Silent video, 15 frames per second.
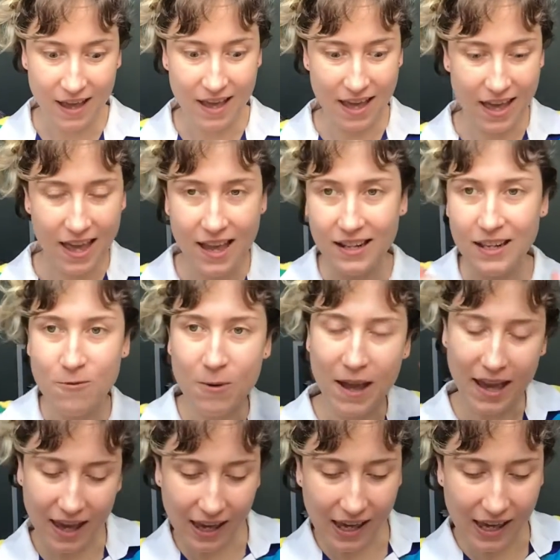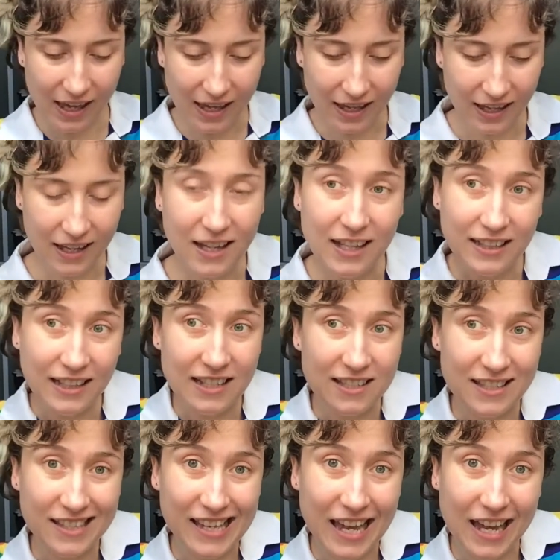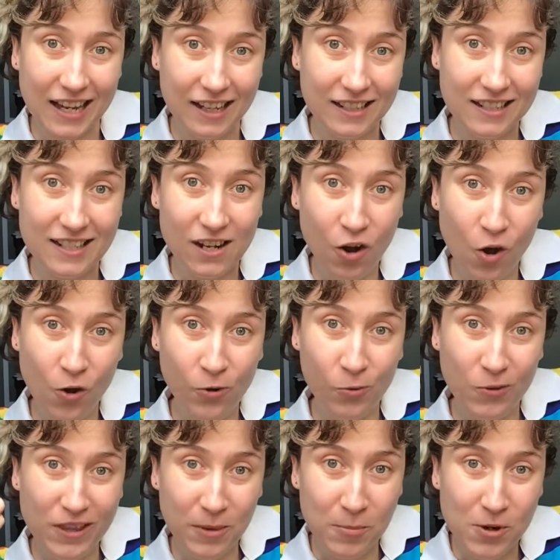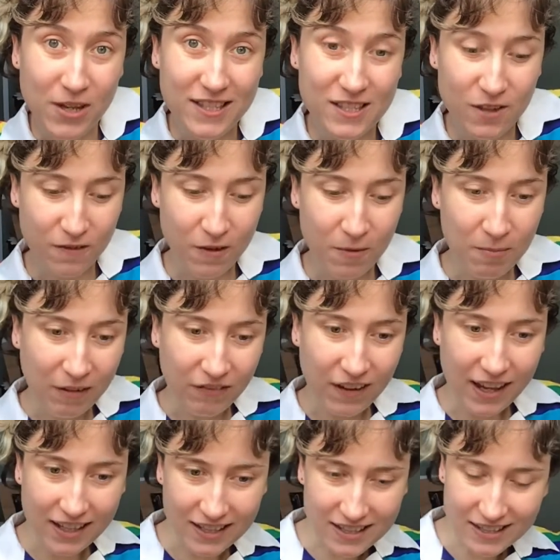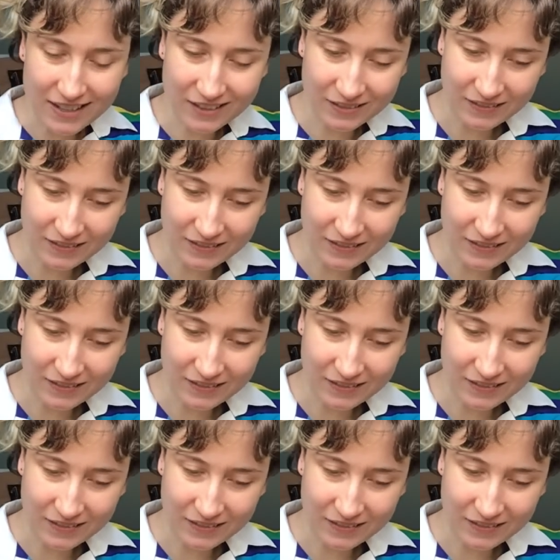Anyway, let's get on with putting stuff on my face.